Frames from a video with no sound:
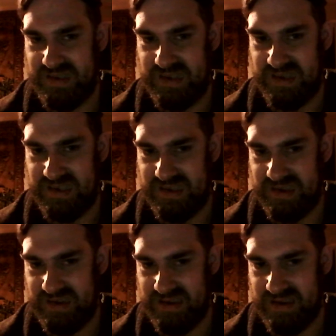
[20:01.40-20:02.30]

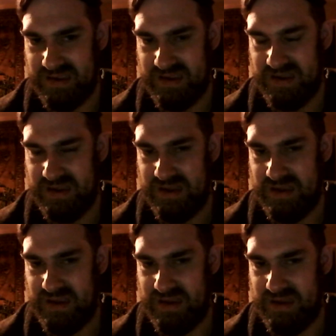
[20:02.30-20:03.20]
sister,
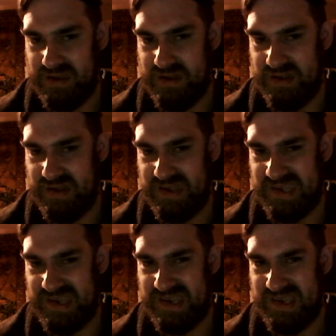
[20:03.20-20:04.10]
the
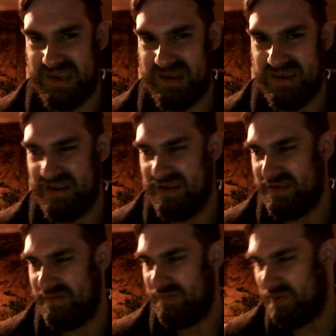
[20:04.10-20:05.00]
sister,
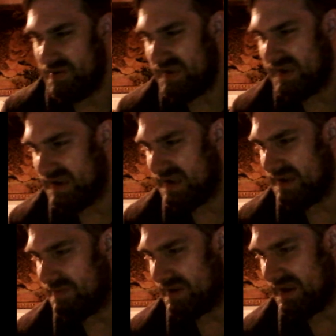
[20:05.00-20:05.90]
what's her
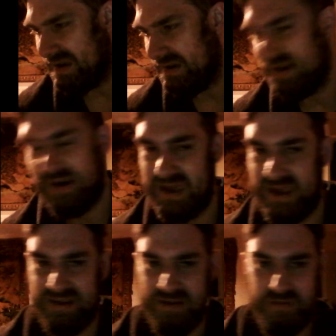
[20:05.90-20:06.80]
name again?
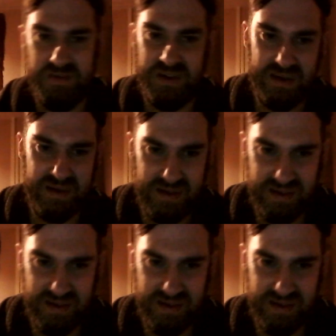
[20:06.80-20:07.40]
Diane, I think.